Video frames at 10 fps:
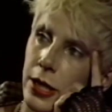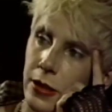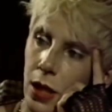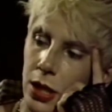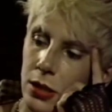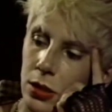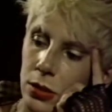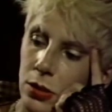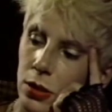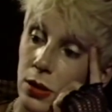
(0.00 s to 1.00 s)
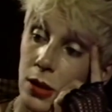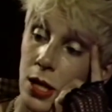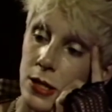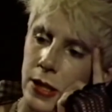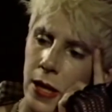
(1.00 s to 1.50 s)
I, I, the
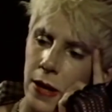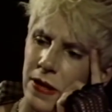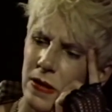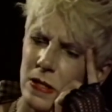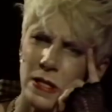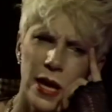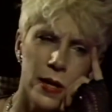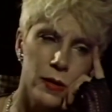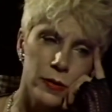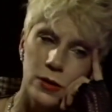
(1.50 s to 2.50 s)
last count, I think there's ten.